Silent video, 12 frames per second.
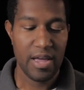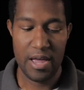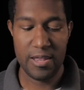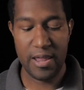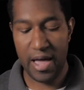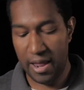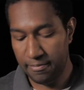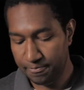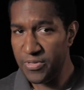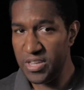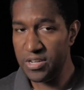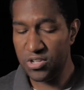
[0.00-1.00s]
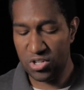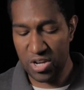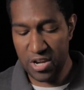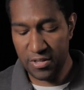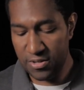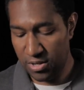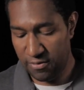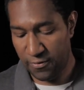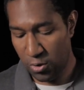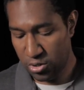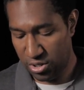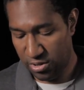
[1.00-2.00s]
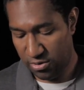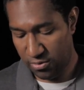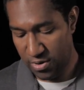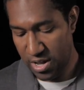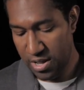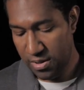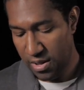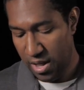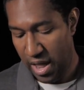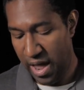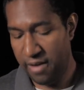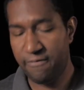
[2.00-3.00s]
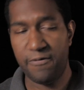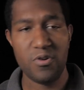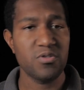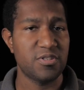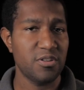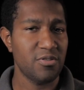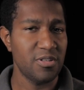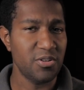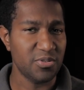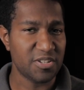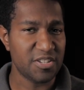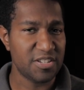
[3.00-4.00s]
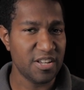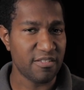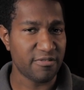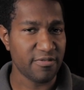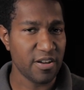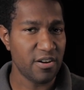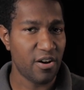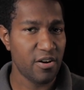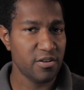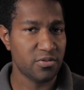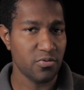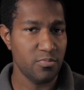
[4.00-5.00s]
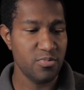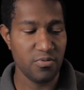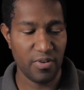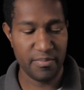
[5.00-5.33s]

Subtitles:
and that these sheaths on version 3, at first they're a little stiff and hard to remove.